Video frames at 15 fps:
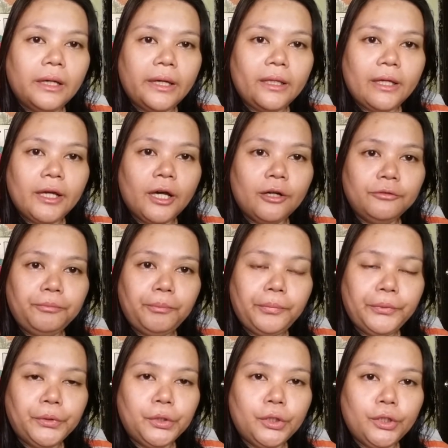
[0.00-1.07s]
and I have
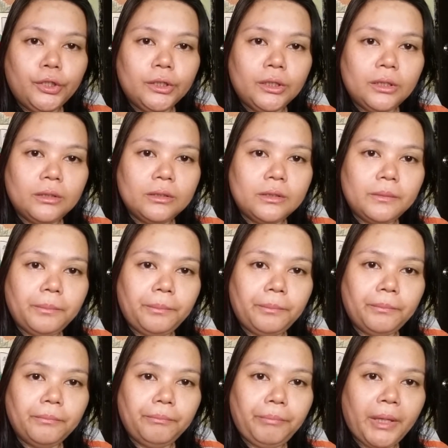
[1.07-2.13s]
put
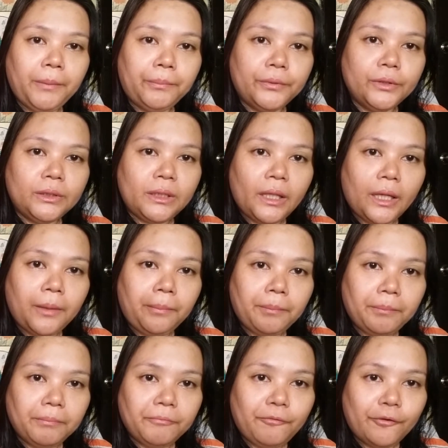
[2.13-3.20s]
paper tape
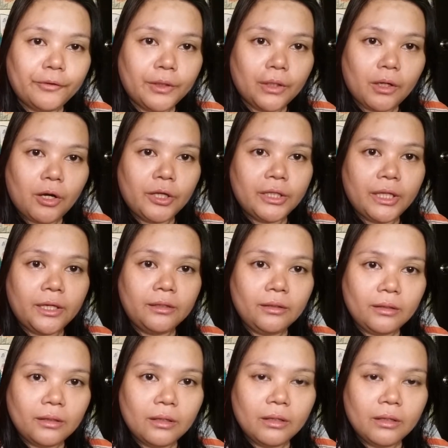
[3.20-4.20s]
on it.